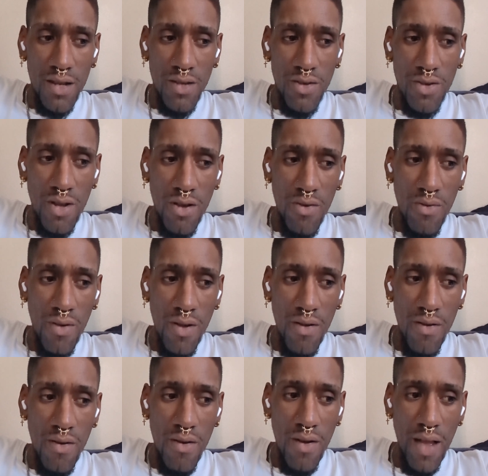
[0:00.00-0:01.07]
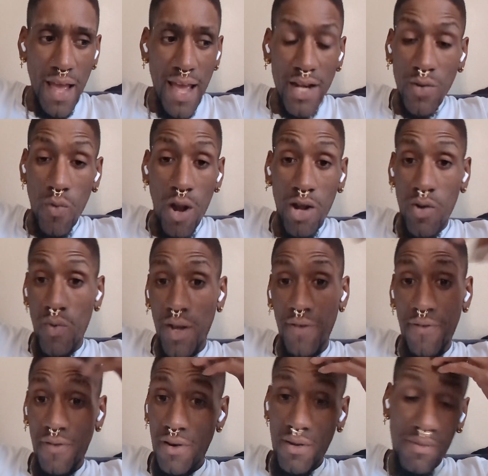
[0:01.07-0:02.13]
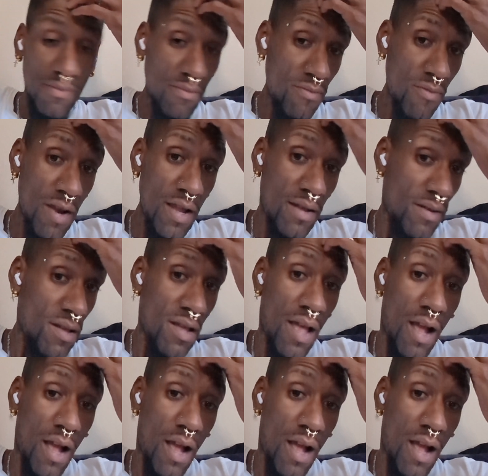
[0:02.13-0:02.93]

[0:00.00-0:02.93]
you know, I had to walk away from. Right?